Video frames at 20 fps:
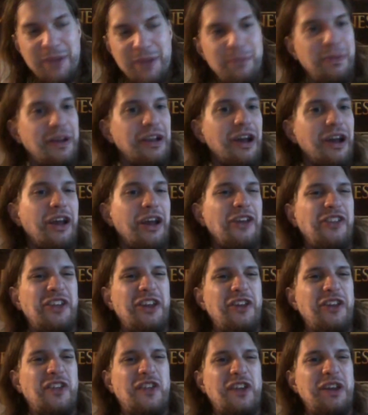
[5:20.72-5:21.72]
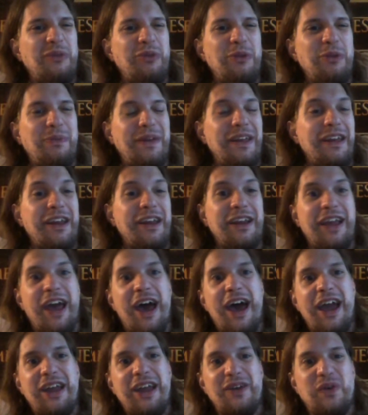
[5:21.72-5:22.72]
Because he seemed to be a
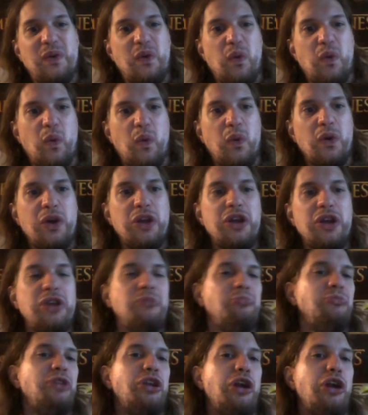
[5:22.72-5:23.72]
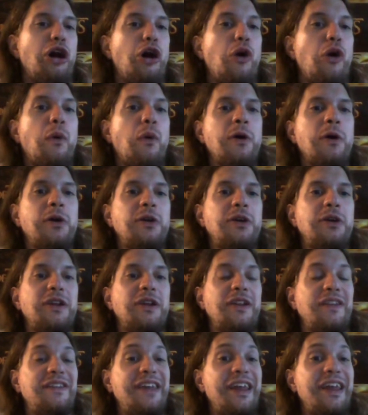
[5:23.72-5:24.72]
guy who, you know,
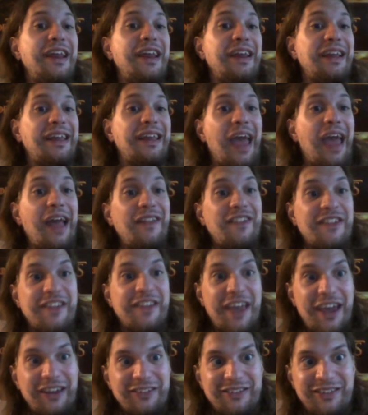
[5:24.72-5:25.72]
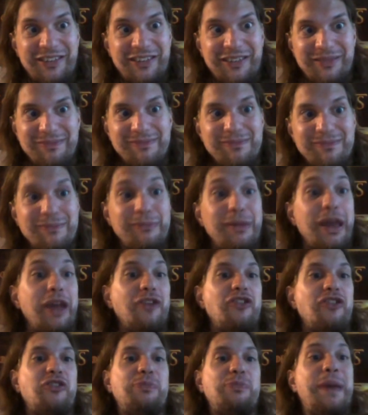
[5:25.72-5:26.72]
didn't get sex and
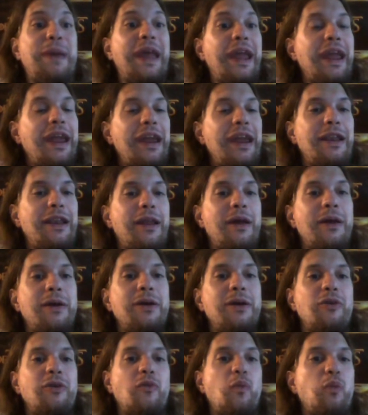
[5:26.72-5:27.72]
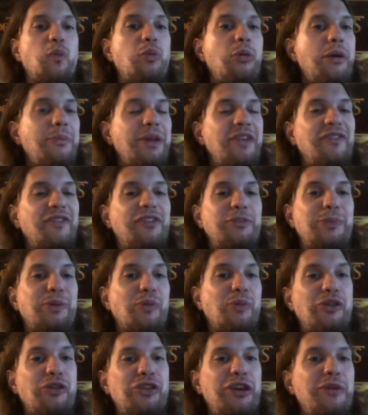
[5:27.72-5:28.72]
just paid women to be
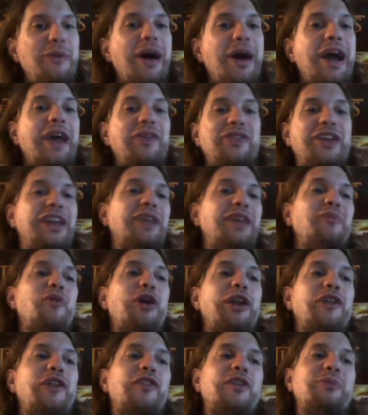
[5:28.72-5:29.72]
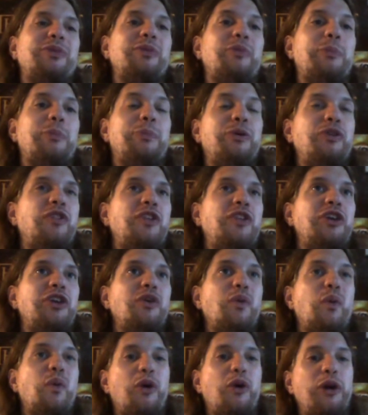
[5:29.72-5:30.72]
with him. I think he wanted something with pussy
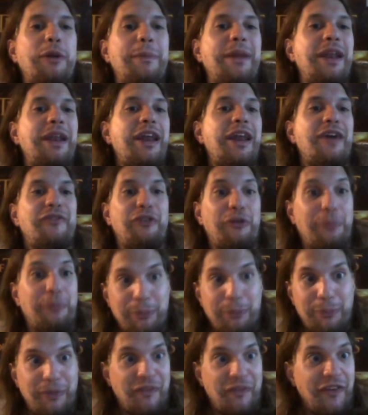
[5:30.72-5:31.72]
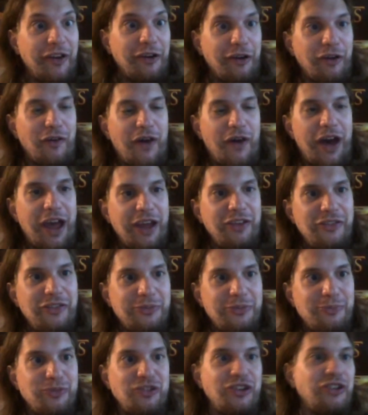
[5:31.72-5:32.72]
galore, but it never materialized.
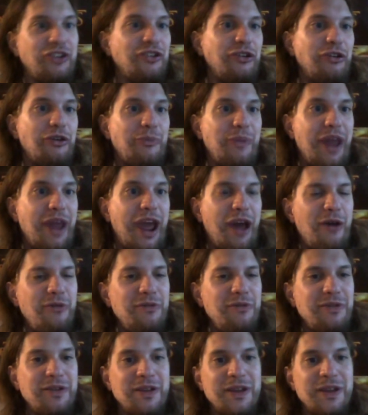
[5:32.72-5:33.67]
She turned him down.